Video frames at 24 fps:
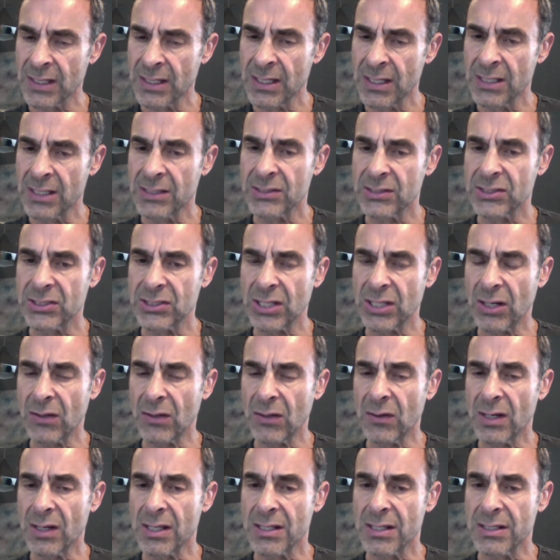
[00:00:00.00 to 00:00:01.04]

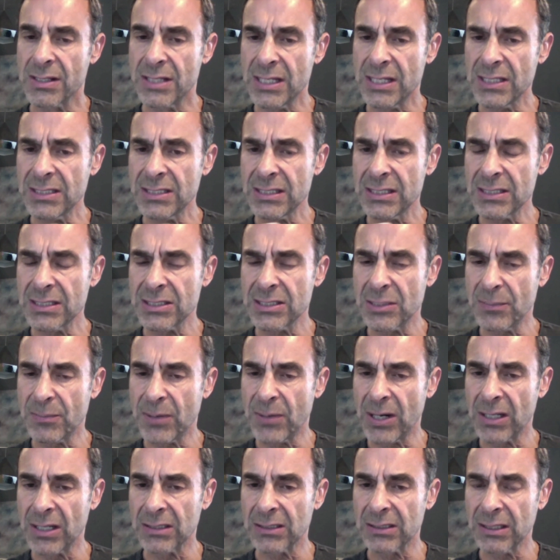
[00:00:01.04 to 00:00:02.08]
So this is the
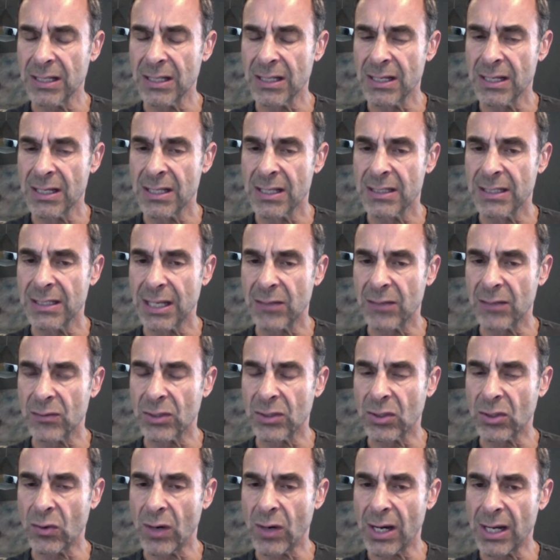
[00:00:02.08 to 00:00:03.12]
part that
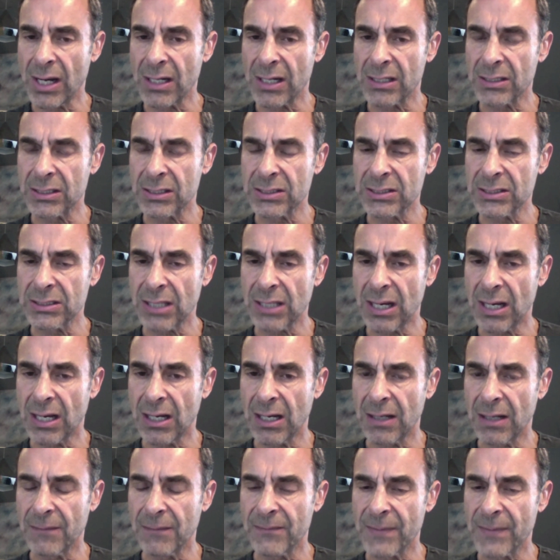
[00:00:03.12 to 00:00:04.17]
requires,
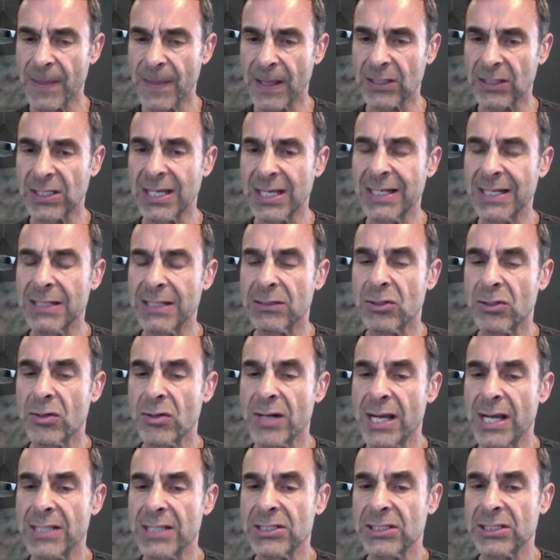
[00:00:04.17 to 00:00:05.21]
that
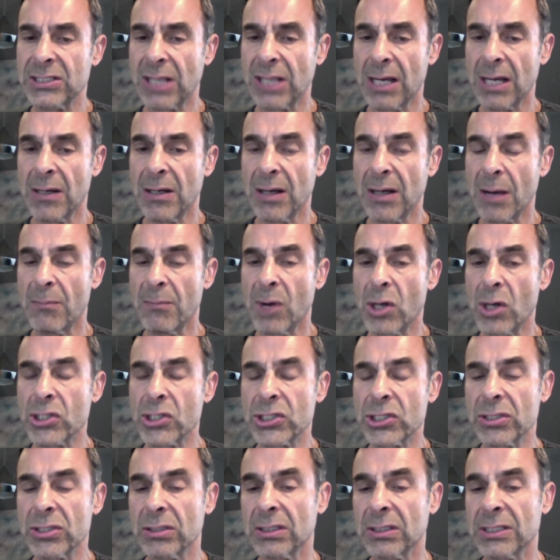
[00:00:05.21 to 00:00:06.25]
creates
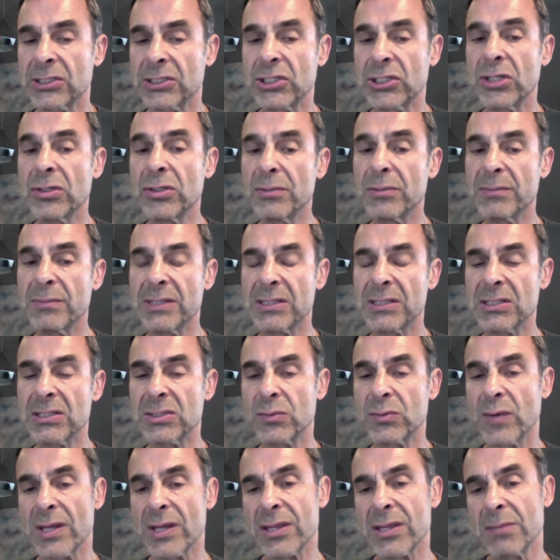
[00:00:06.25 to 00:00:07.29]
emotional
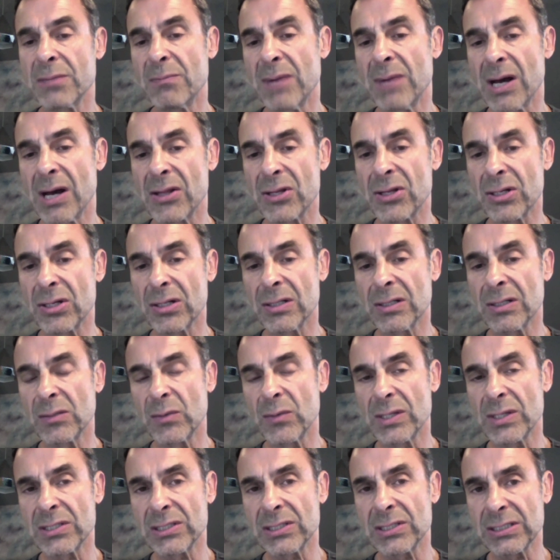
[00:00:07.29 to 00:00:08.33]
attunements with mother and
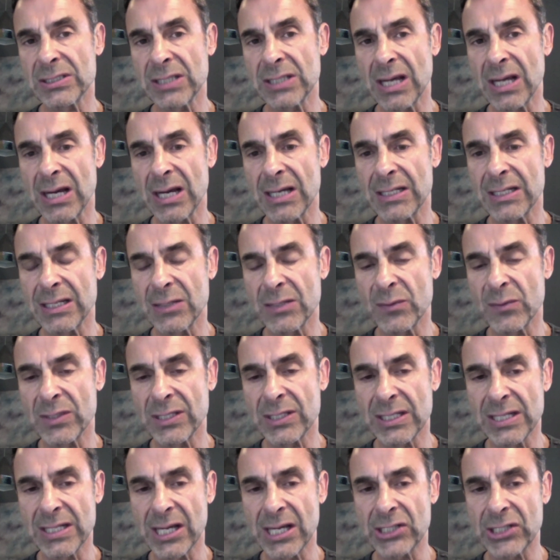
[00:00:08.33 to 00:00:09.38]
with society and with
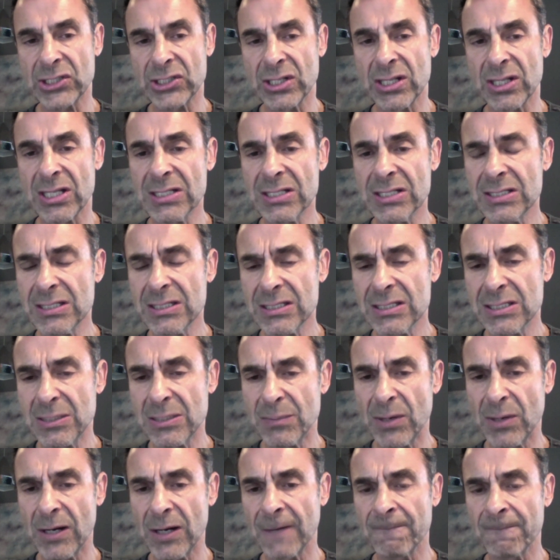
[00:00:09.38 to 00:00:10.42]
connection. This is the
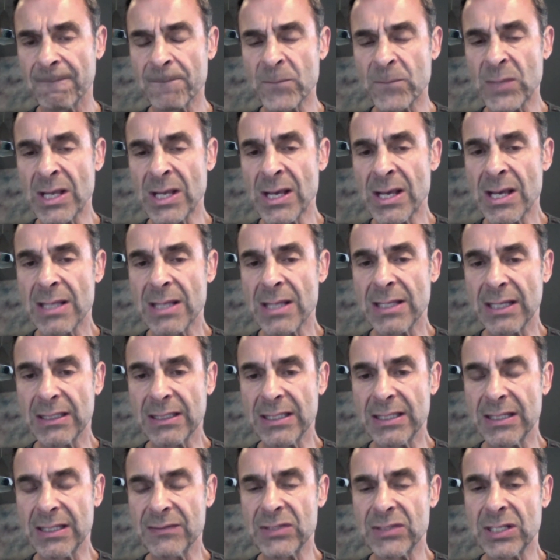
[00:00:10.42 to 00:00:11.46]
part that
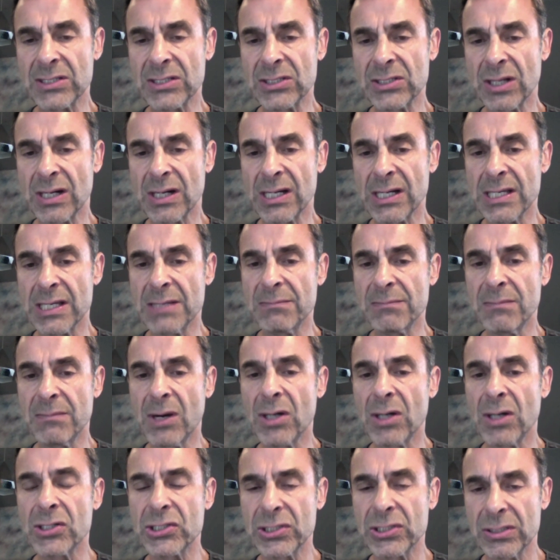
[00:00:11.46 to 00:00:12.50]
gives us our
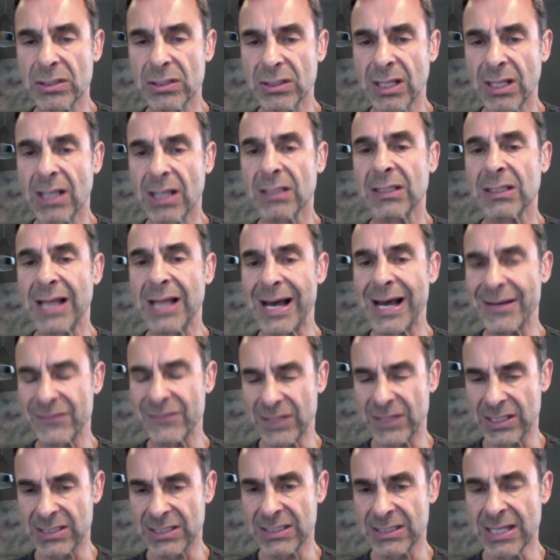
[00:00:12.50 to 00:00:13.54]
emotional
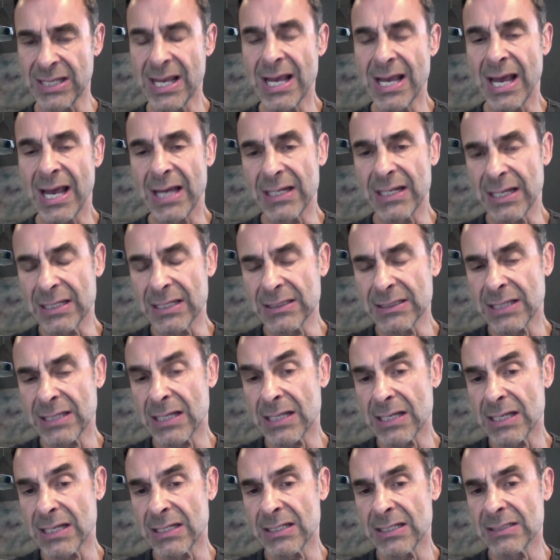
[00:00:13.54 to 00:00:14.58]
aliveness. And
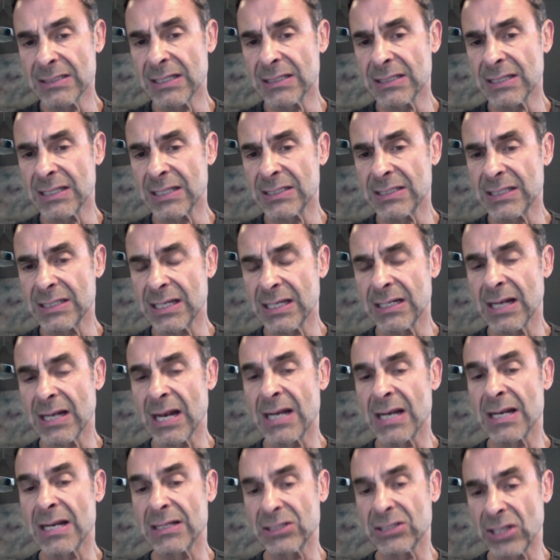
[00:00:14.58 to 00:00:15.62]
it is, as I said,
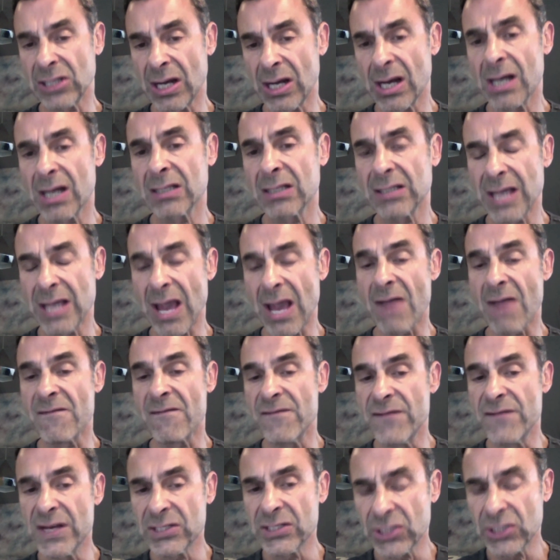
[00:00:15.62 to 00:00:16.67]
an entirely
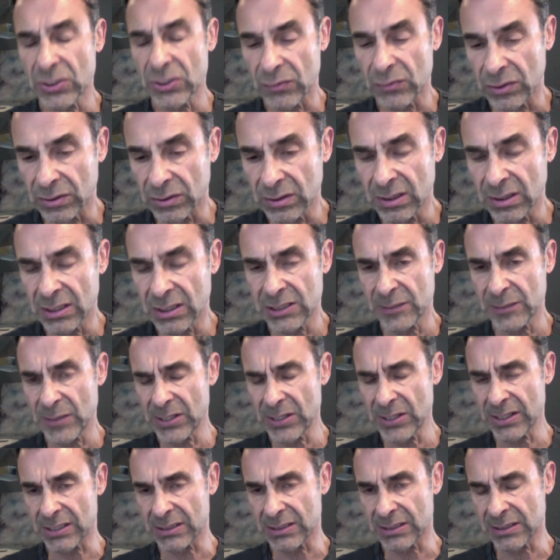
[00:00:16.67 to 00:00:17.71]
visceral
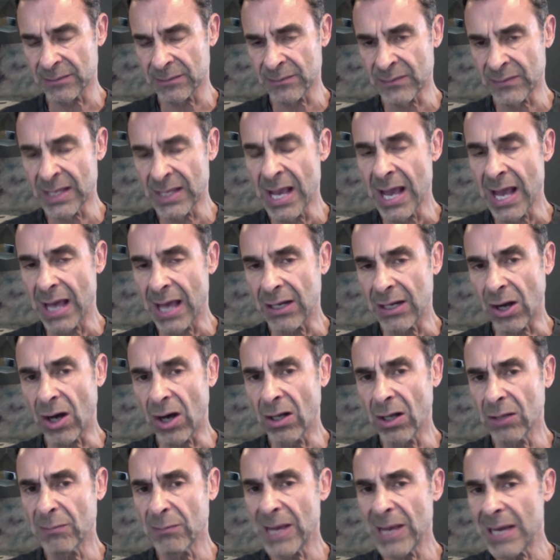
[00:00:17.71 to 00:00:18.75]
experience. And
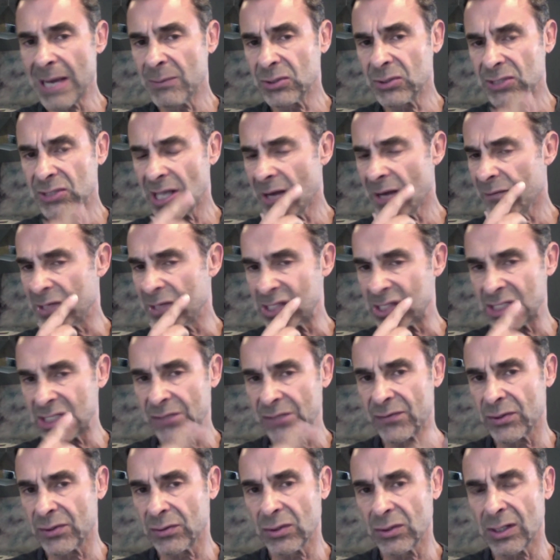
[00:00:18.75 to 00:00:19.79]
all mammals have this.
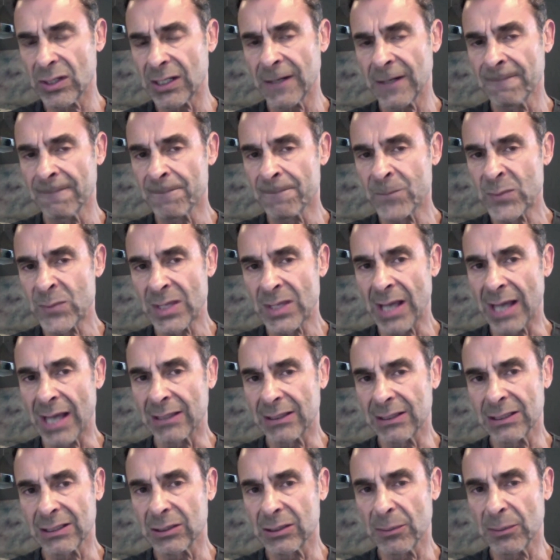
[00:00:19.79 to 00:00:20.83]
If you look at
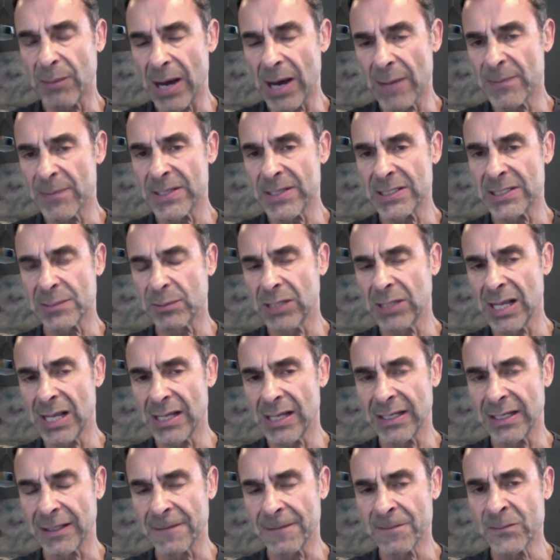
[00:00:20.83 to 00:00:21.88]
little puppies
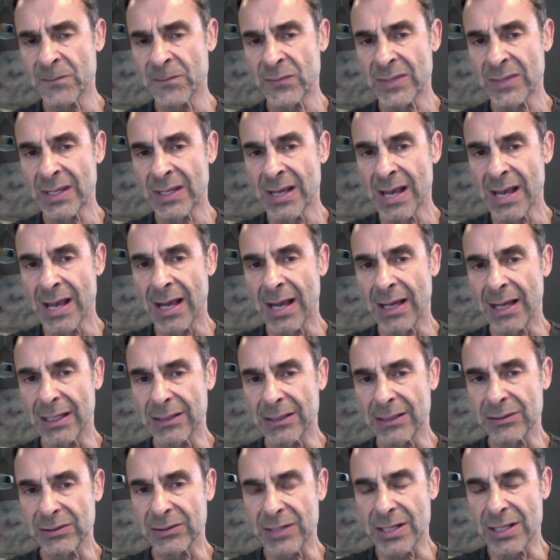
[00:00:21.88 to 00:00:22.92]
playing,
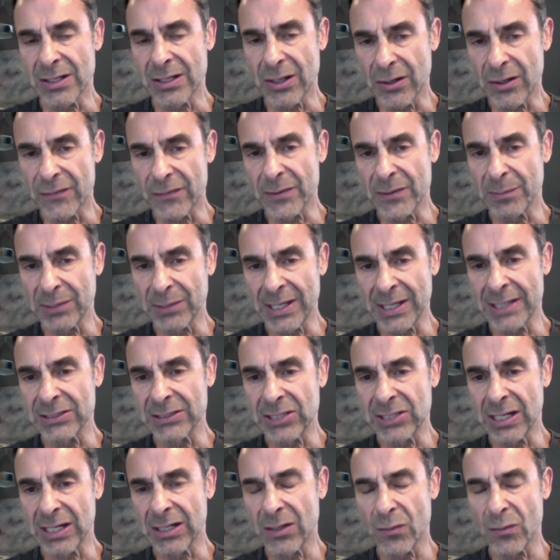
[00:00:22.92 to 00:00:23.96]
and you know, if you're playing
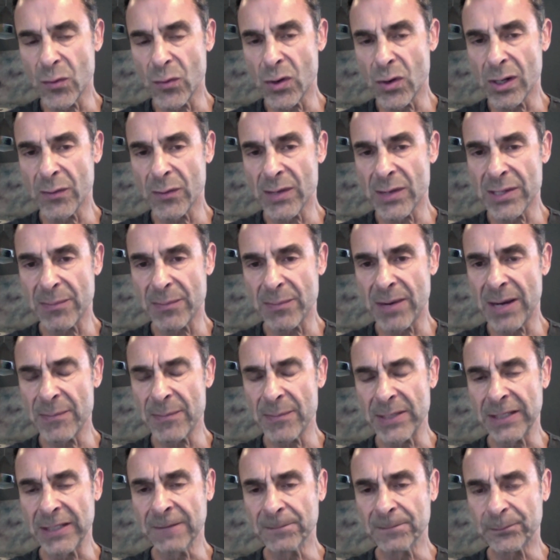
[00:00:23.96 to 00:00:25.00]
tug of war with a puppy,